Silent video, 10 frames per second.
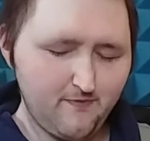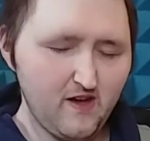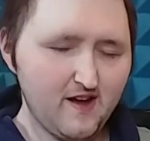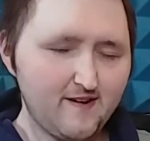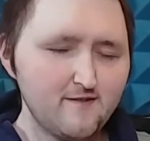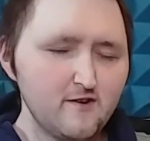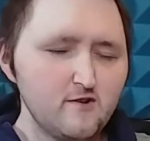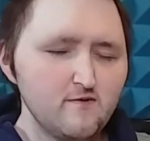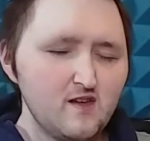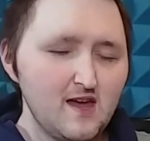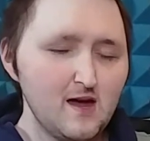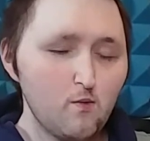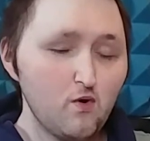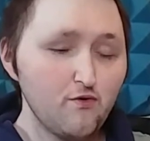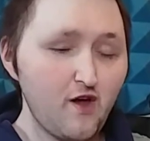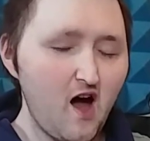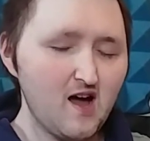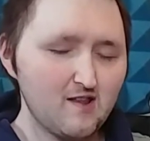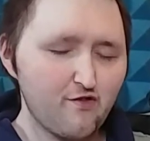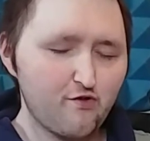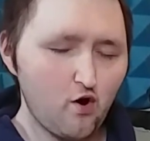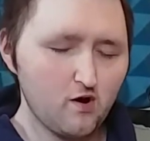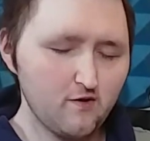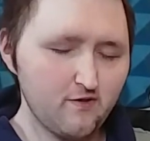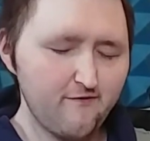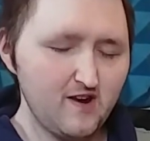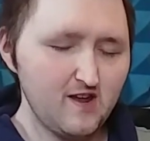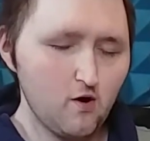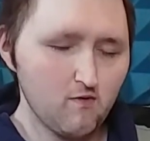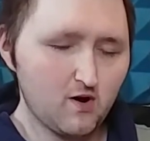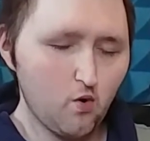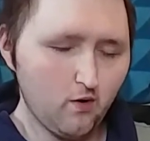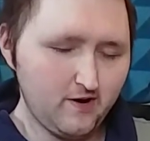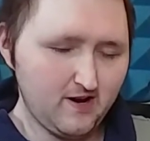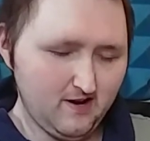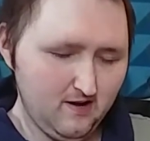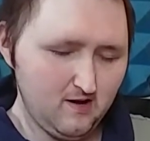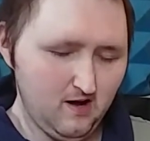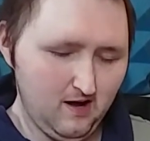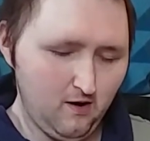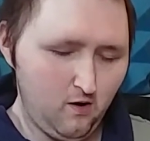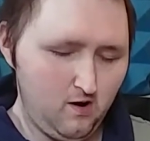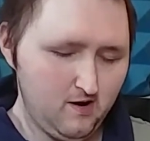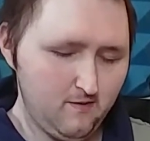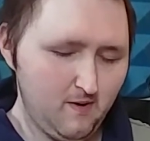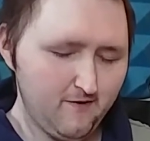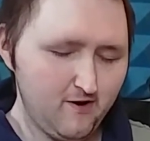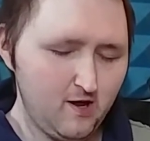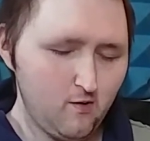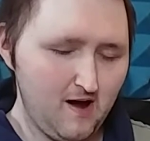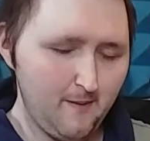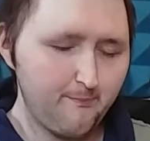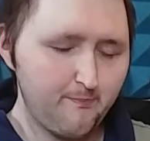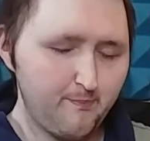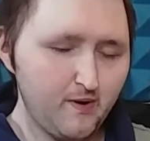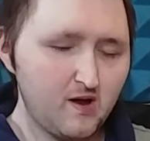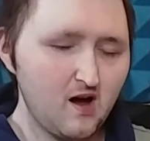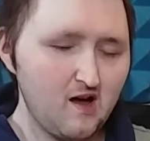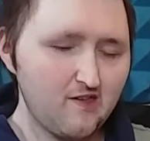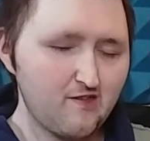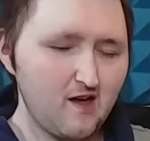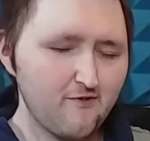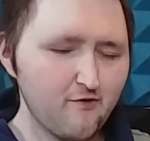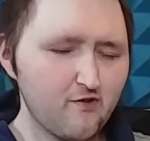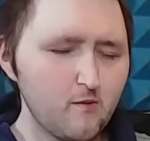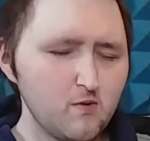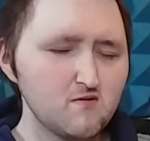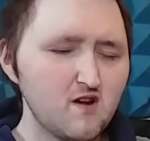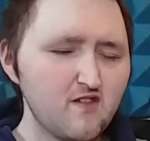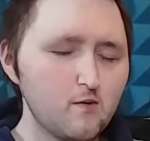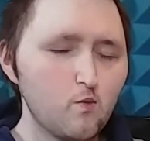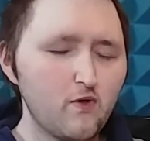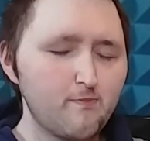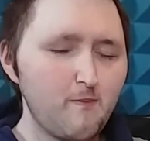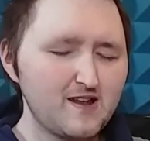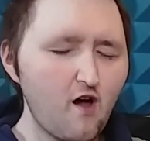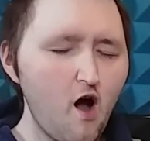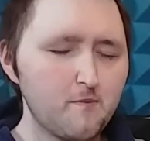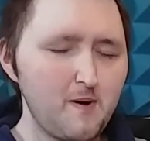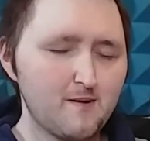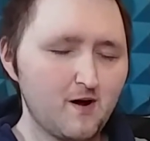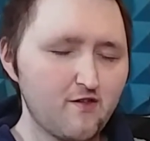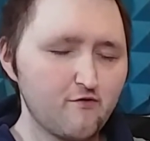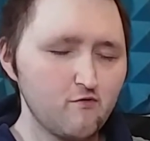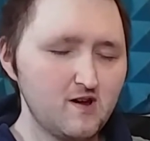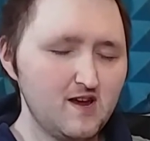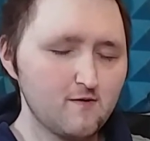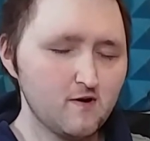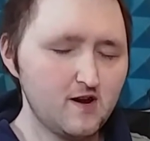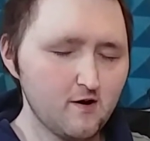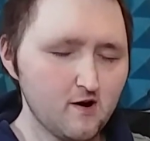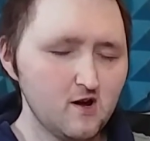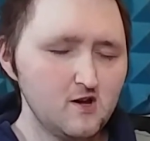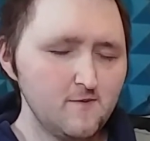thing, it will not start the video recording on my video app, because for some weird reason with my TalkBack, my screen reader